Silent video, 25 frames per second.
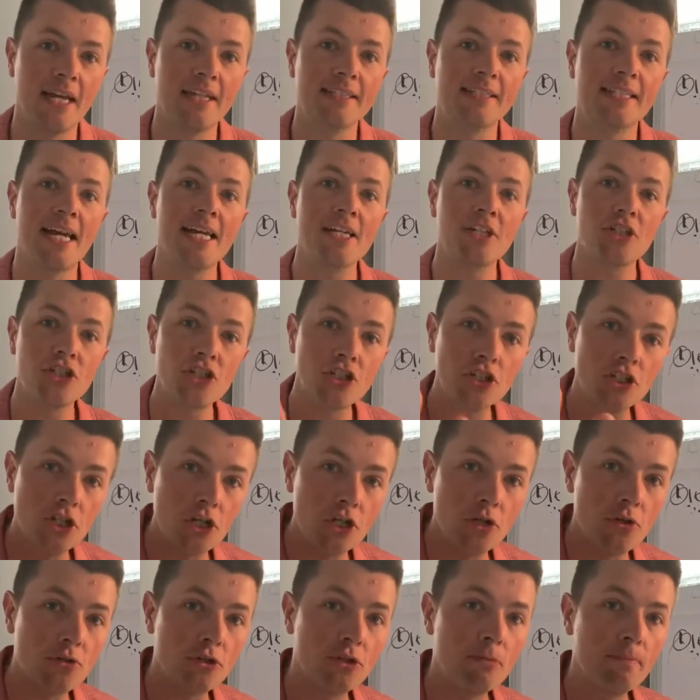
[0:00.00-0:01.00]
It takes
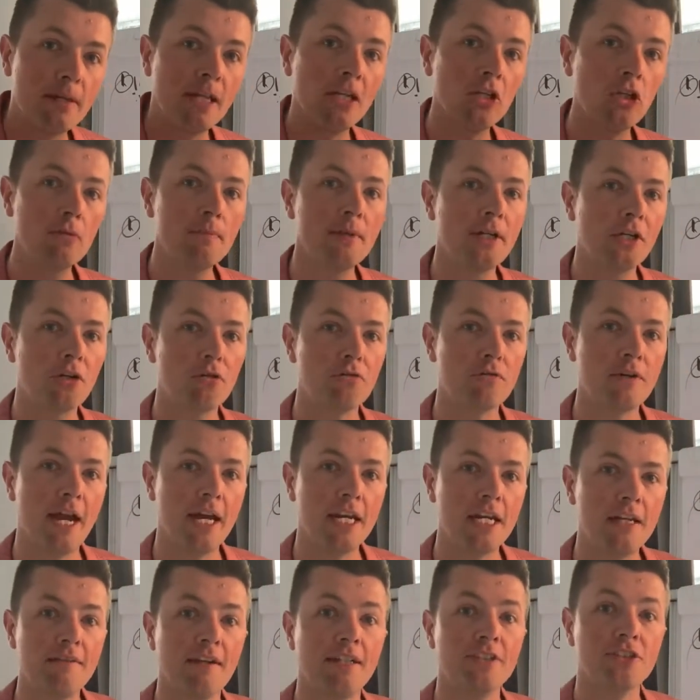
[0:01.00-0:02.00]
you to be a little bit
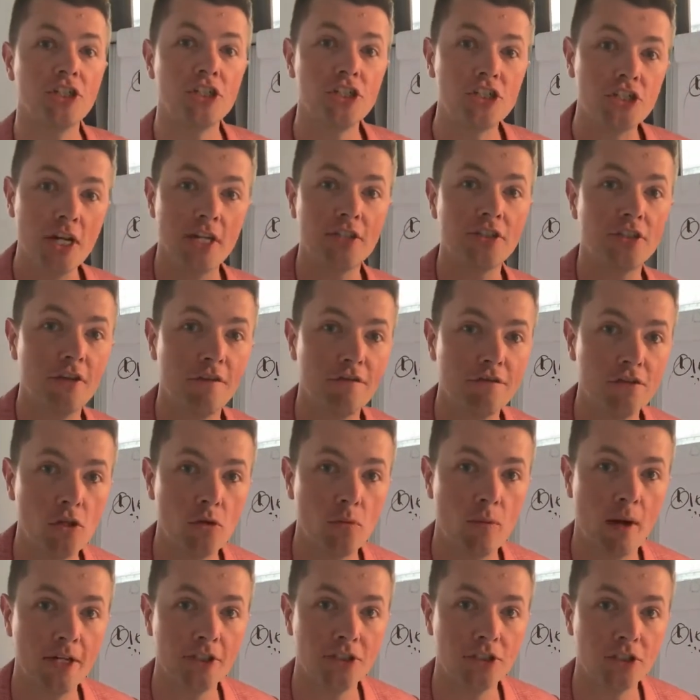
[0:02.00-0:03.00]
creative and suggest a few
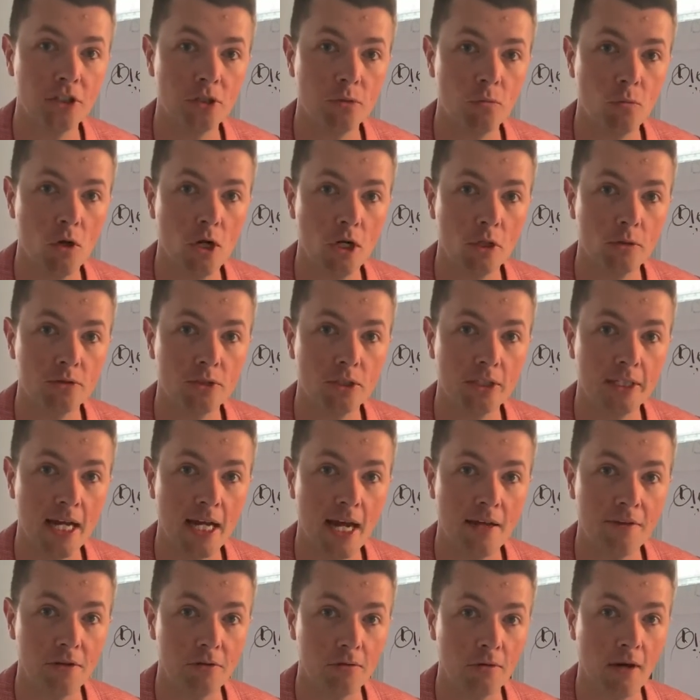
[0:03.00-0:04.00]
ways you can work
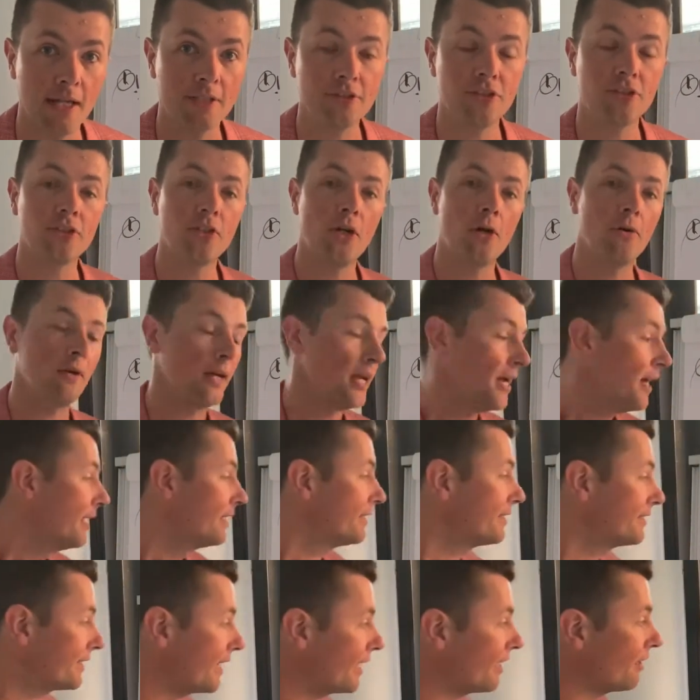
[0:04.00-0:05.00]
together, right? So
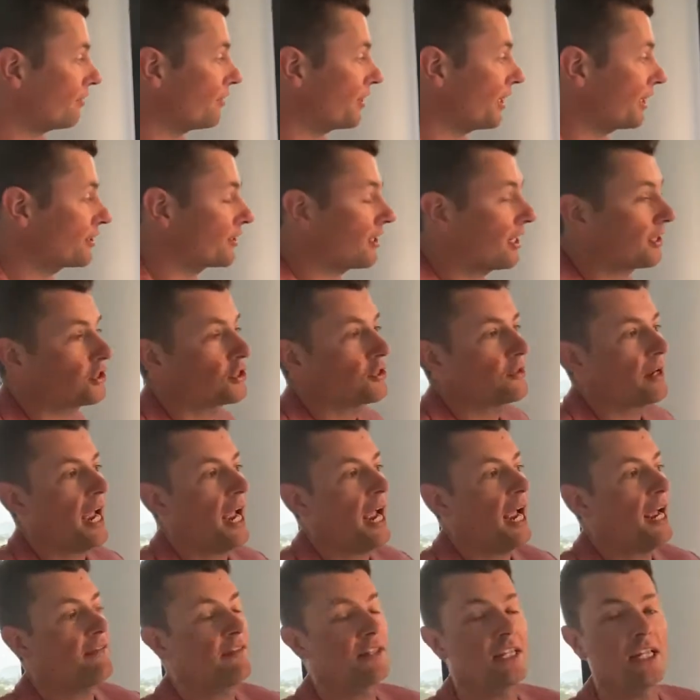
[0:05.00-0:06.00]
saying things like, do you
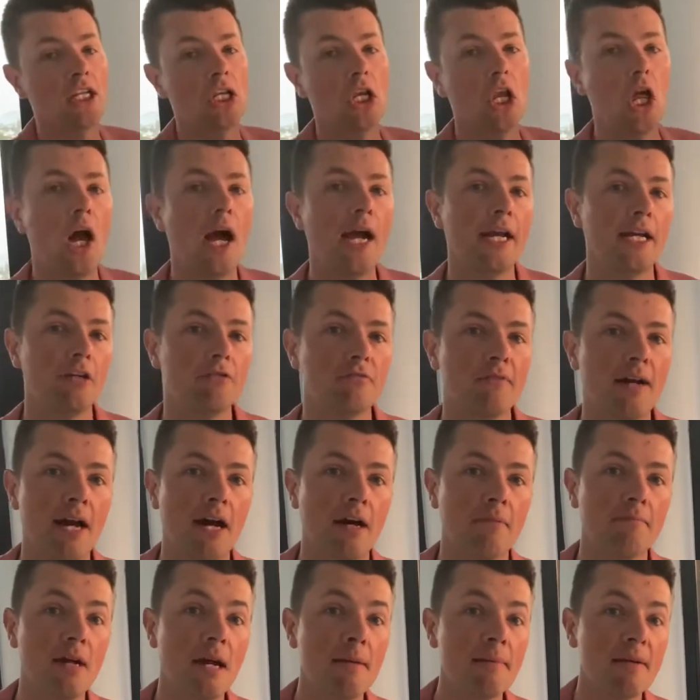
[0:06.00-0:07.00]
have any lying
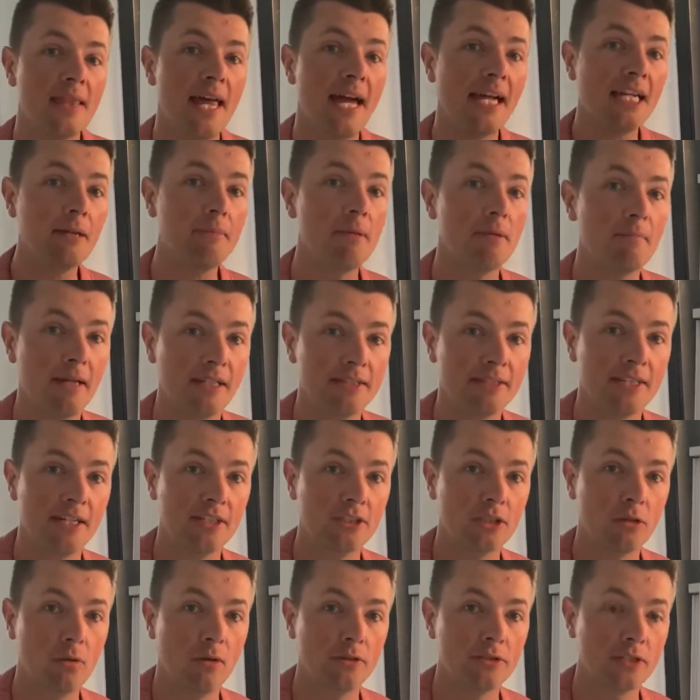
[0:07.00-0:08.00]
around? Maybe that could be my
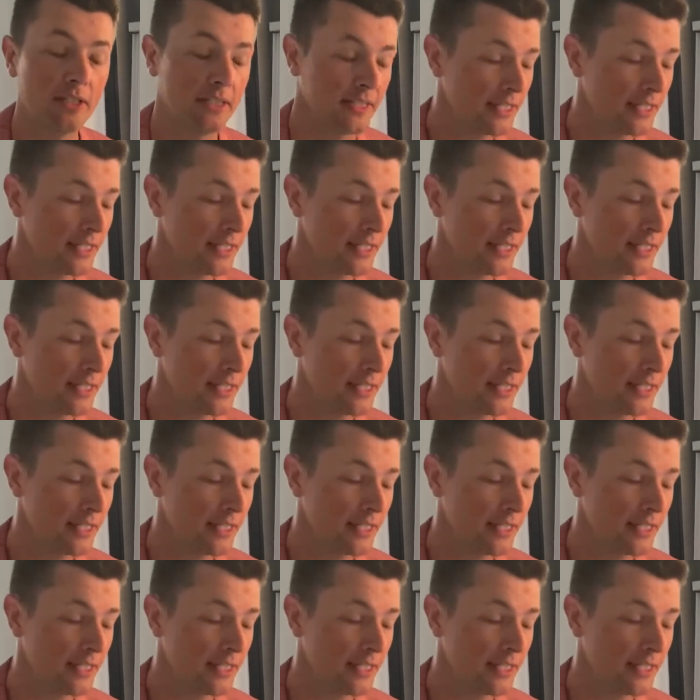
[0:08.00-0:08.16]
test quantity.